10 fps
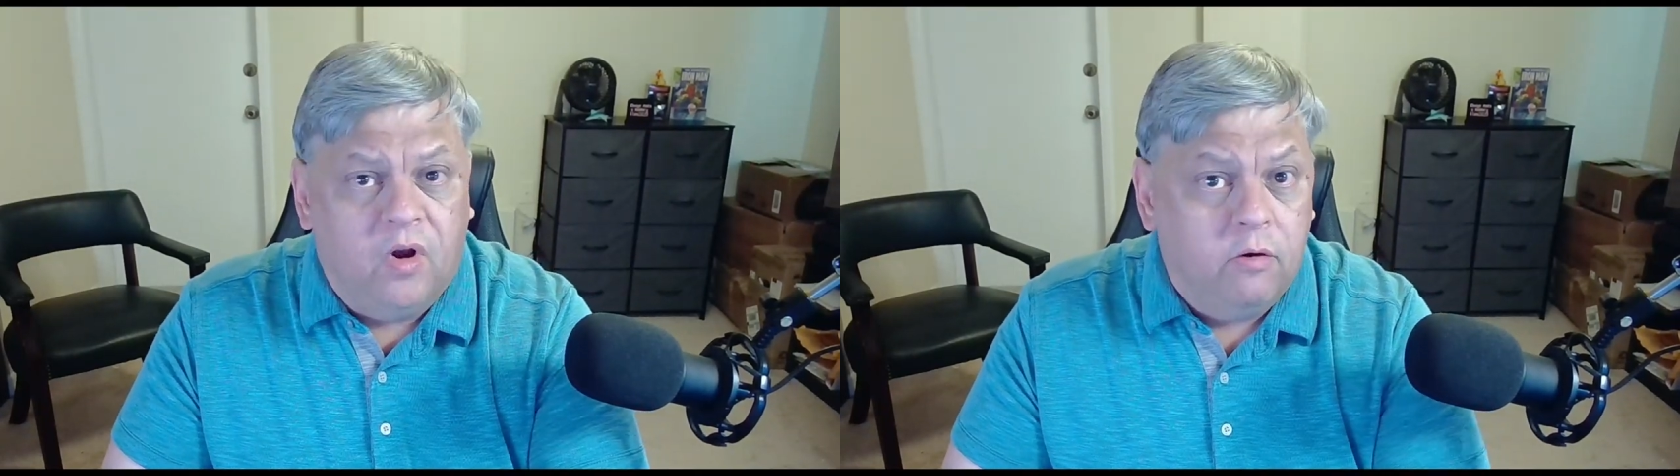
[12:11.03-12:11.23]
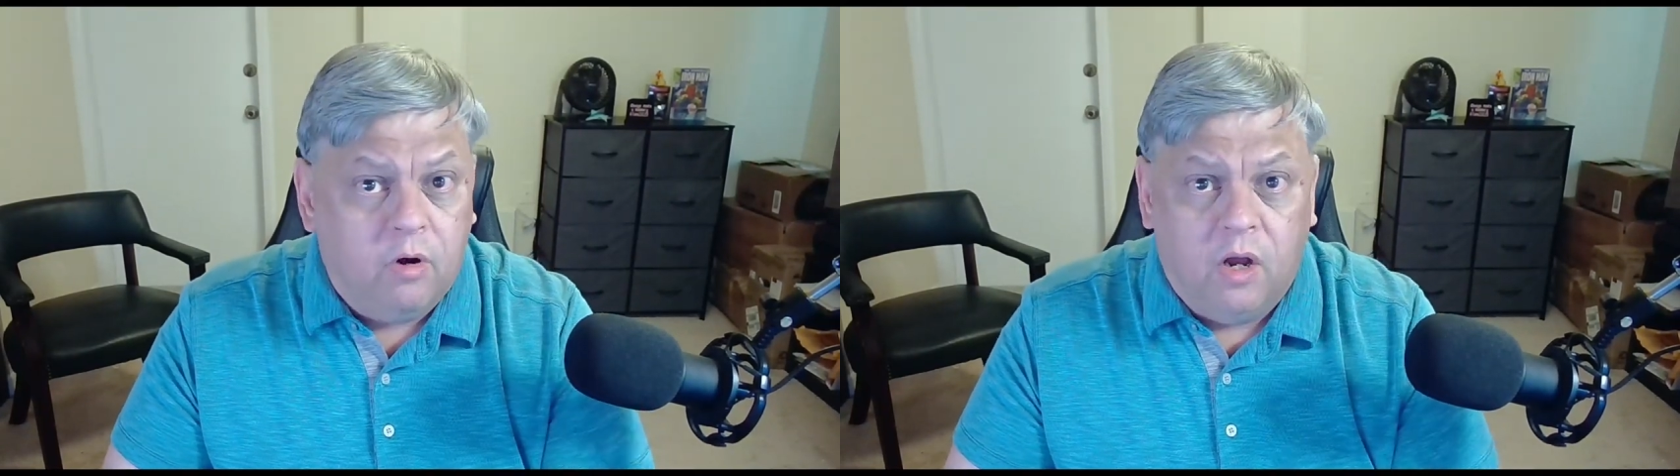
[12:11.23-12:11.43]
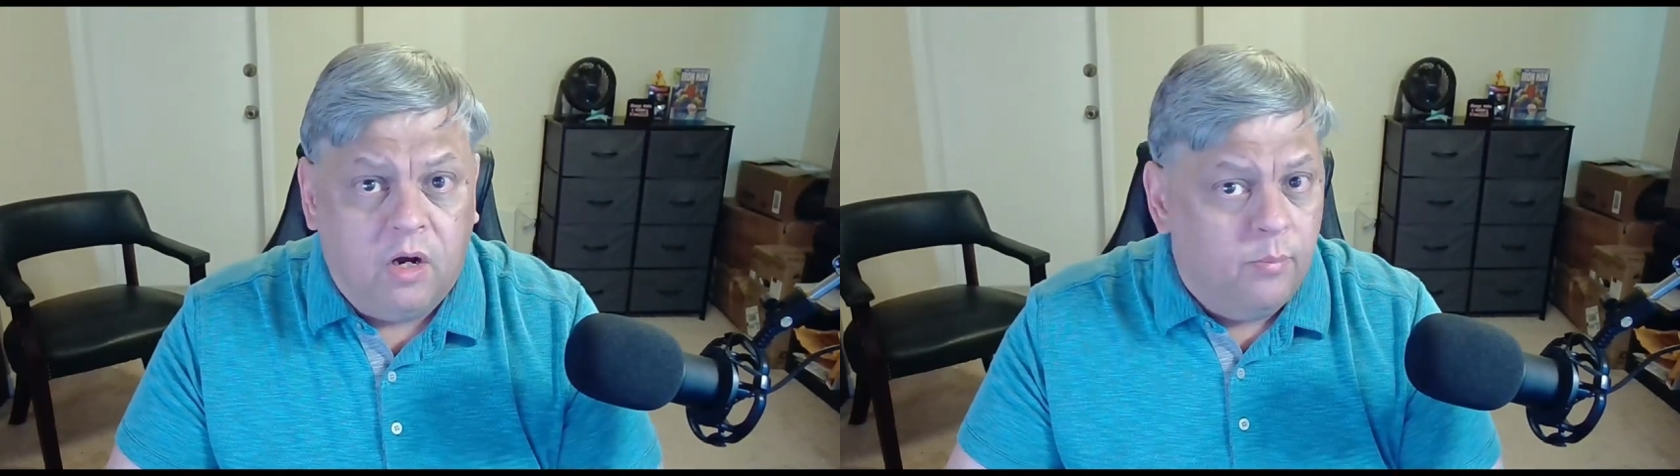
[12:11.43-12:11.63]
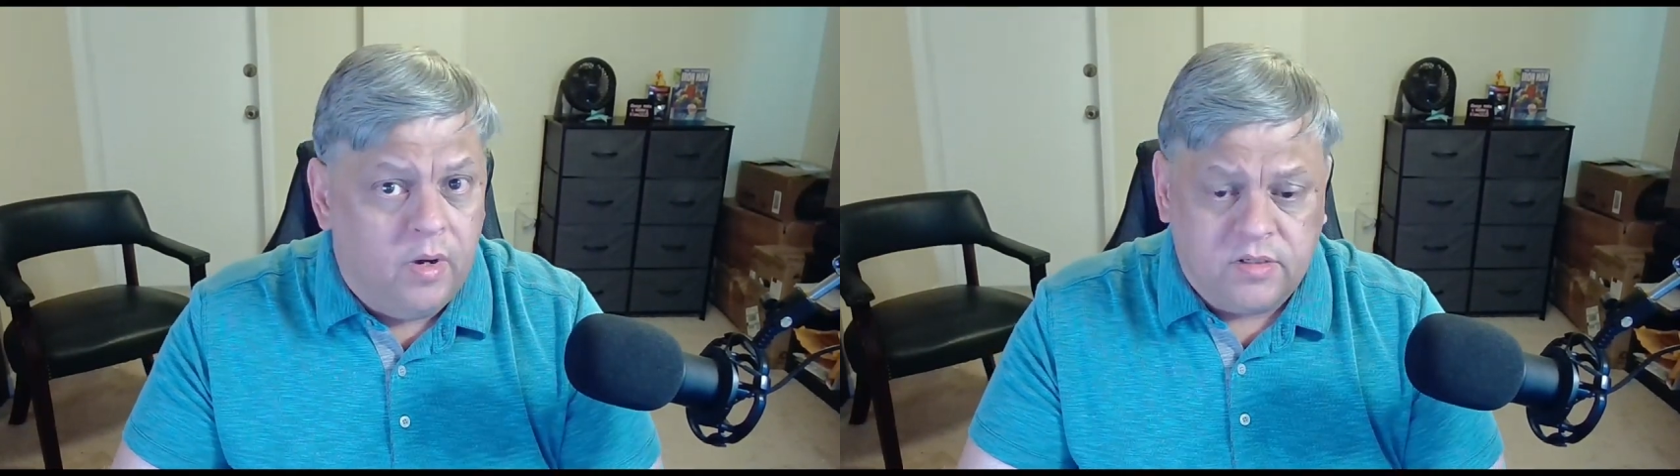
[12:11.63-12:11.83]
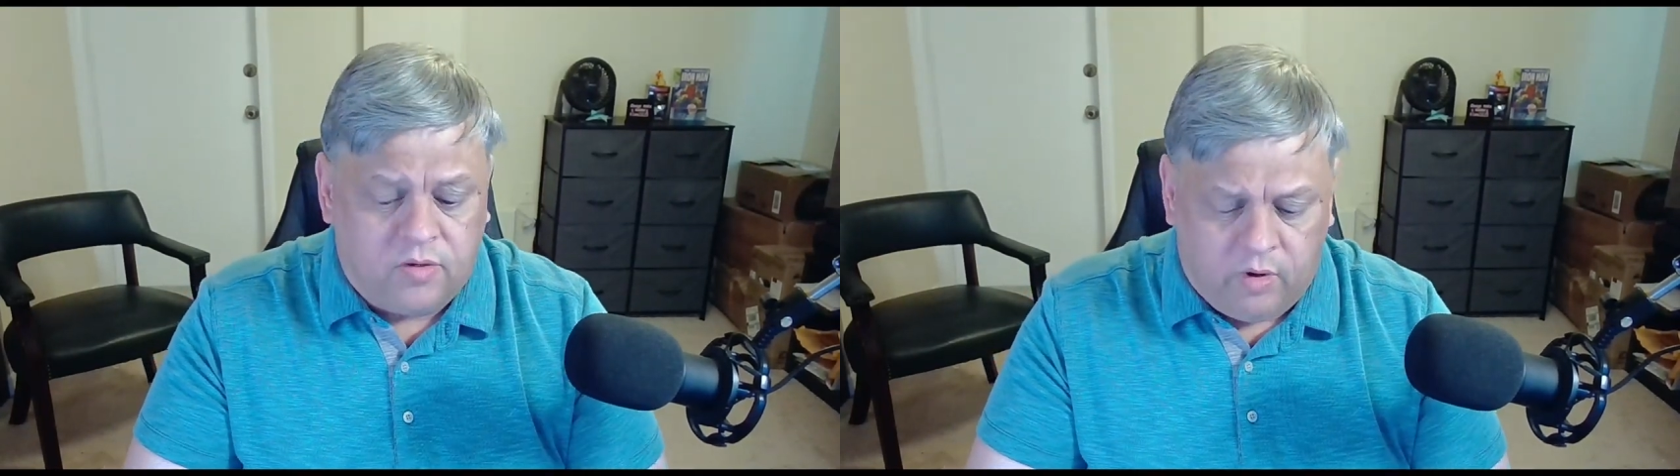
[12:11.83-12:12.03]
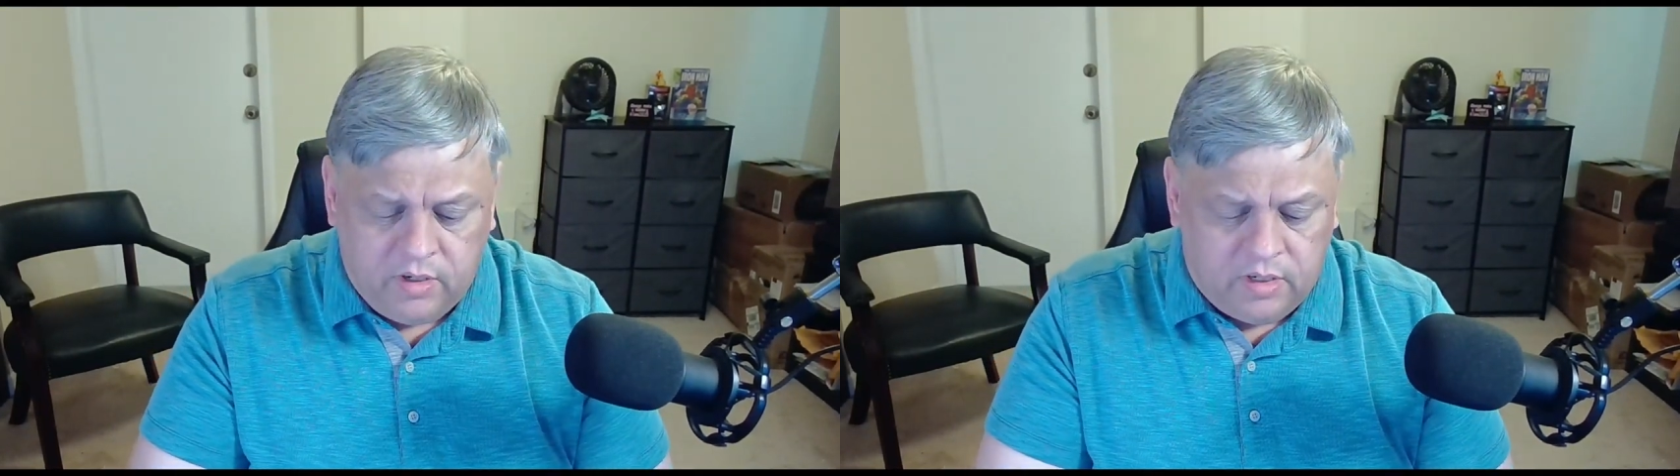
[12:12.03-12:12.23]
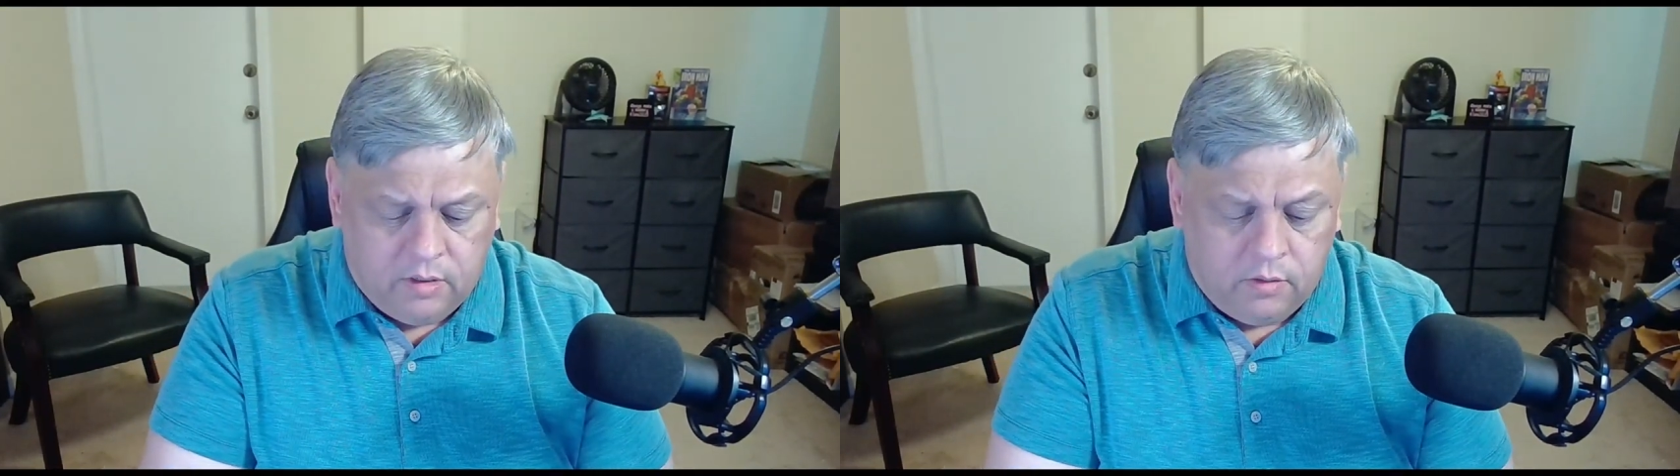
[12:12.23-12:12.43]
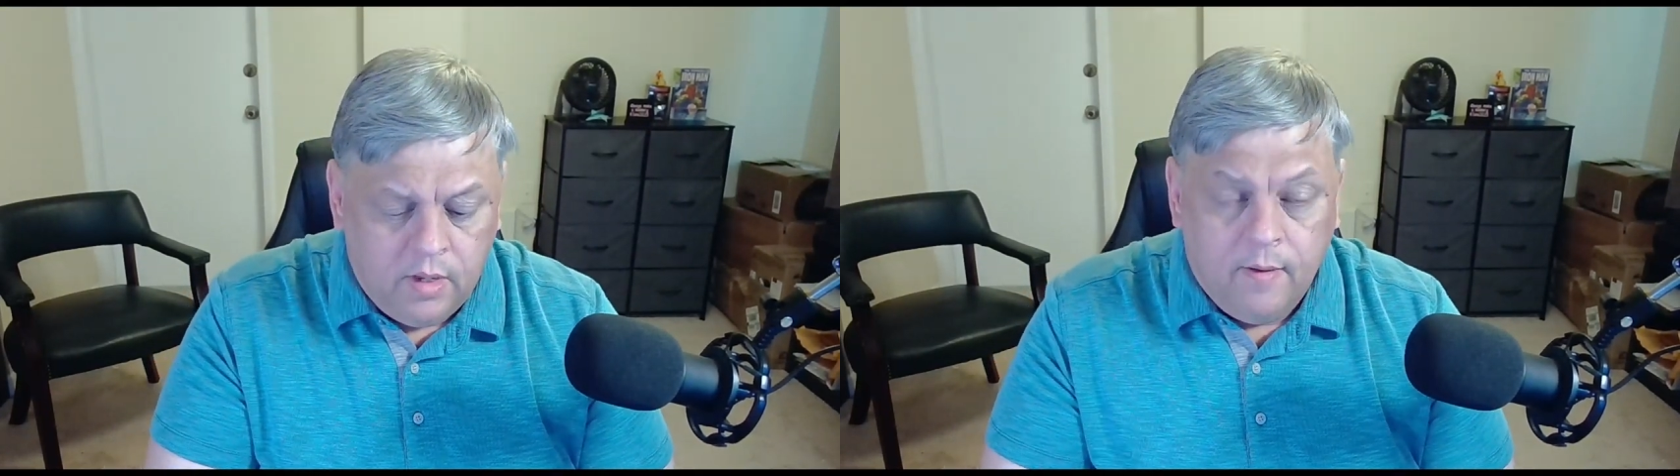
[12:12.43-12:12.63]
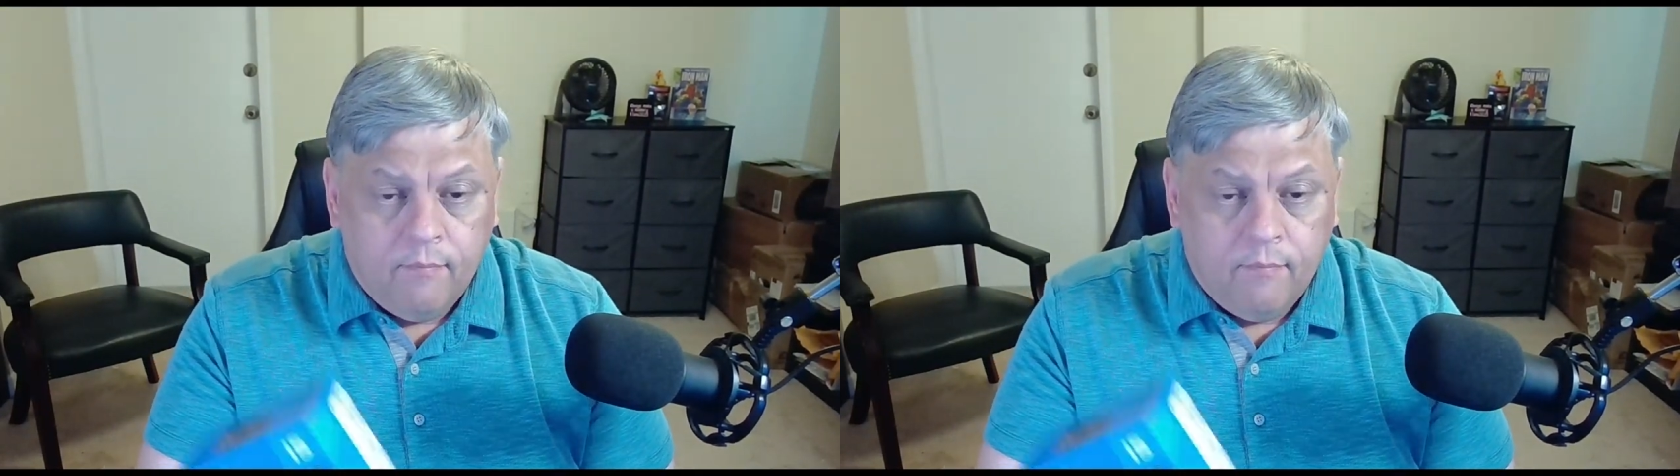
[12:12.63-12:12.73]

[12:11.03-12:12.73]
under 100 bucks. Great deal.